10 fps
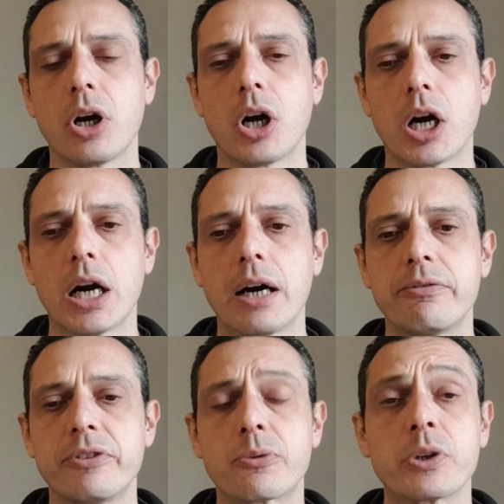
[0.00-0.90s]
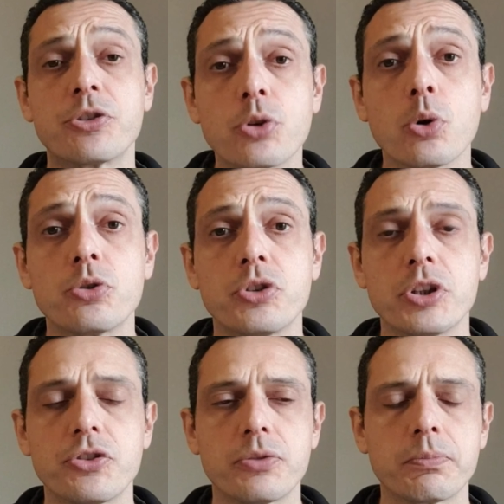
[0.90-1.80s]
of
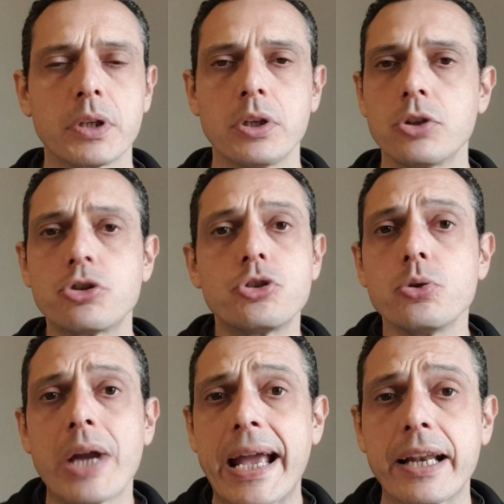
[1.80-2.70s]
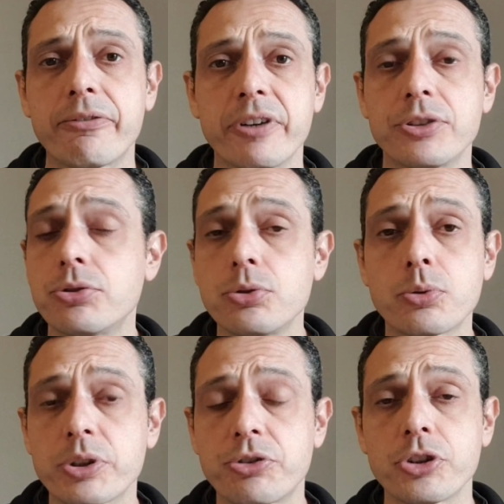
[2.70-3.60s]
resources, to do anything, to do
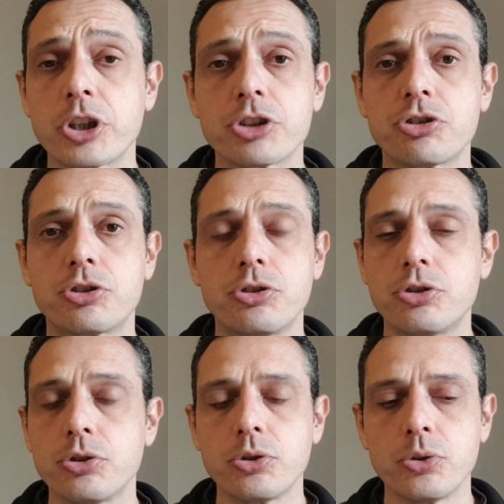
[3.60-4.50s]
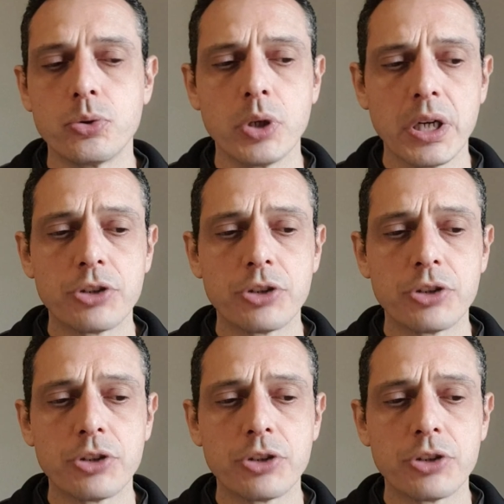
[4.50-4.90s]
research, to do